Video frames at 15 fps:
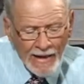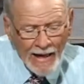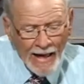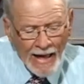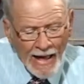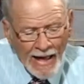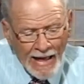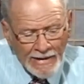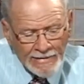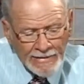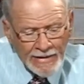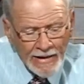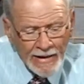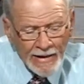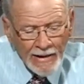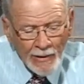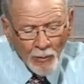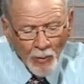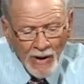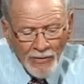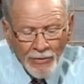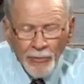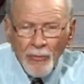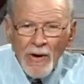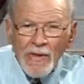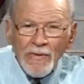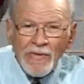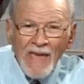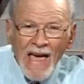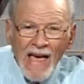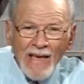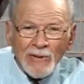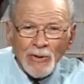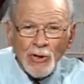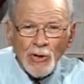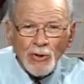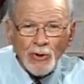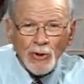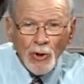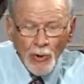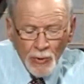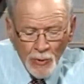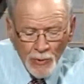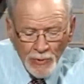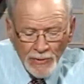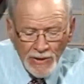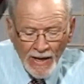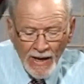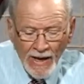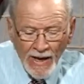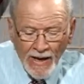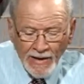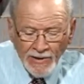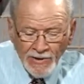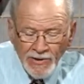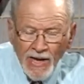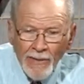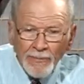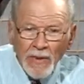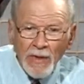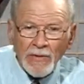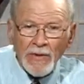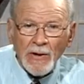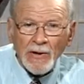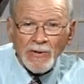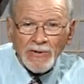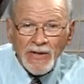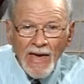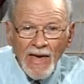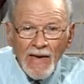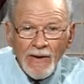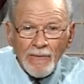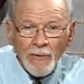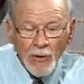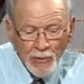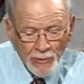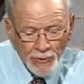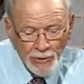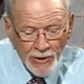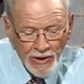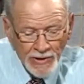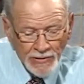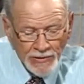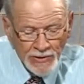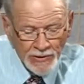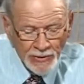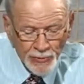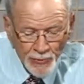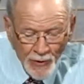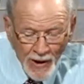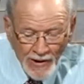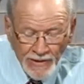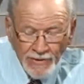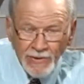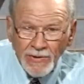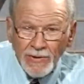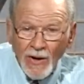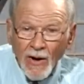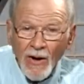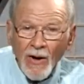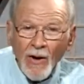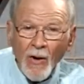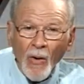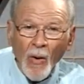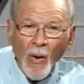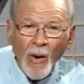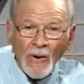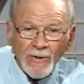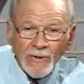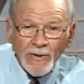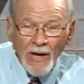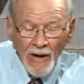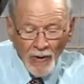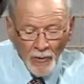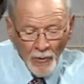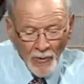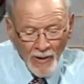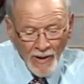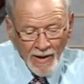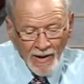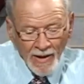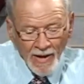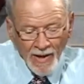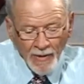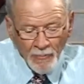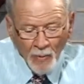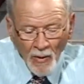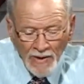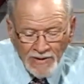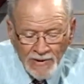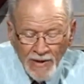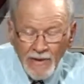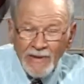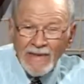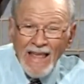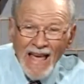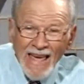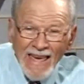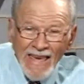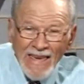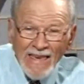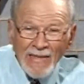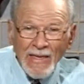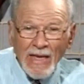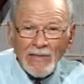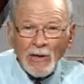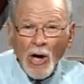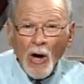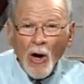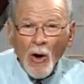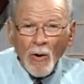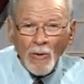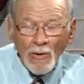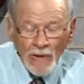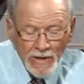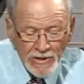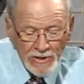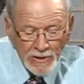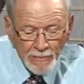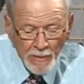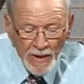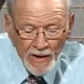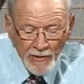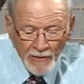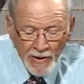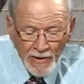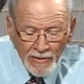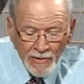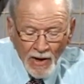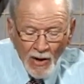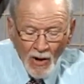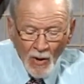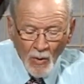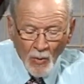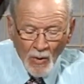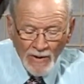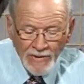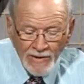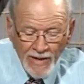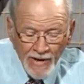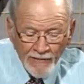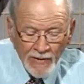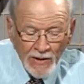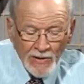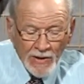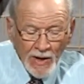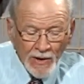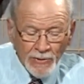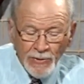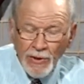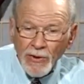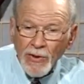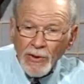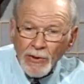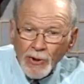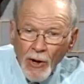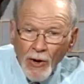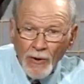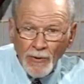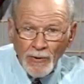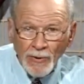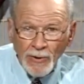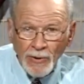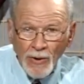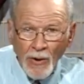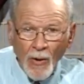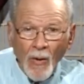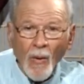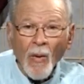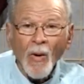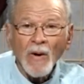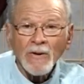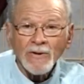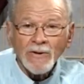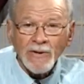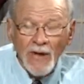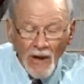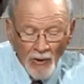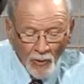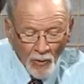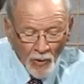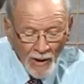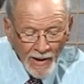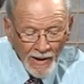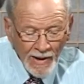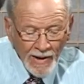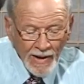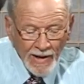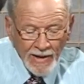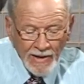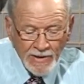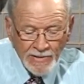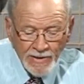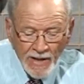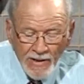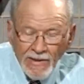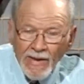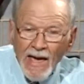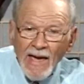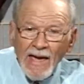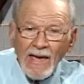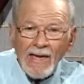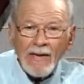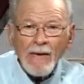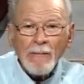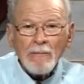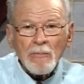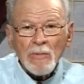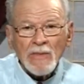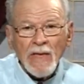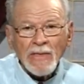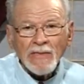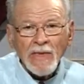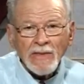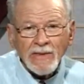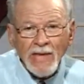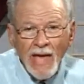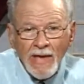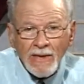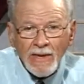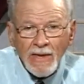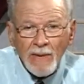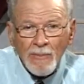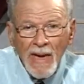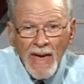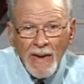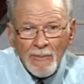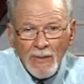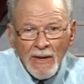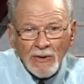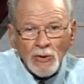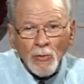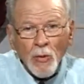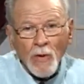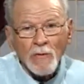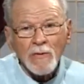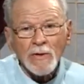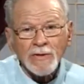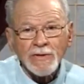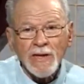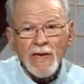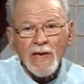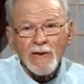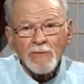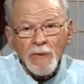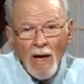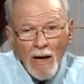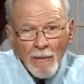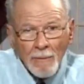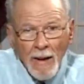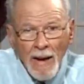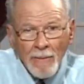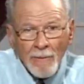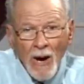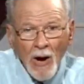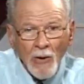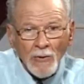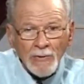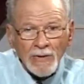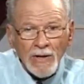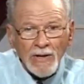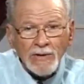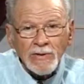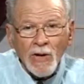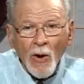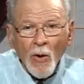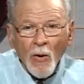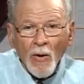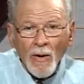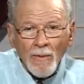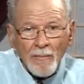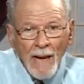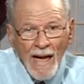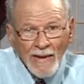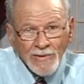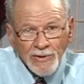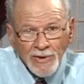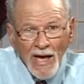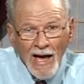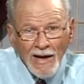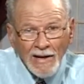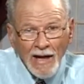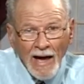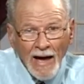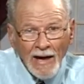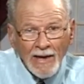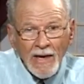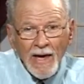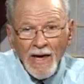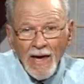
And when 3,000 Jews accepted their Savior Jesus Christ. Also, it was the day that the Holy Spirit was given to the church. Also, it is the day that the Ten Commandments were received by Moses on Mount Sinai.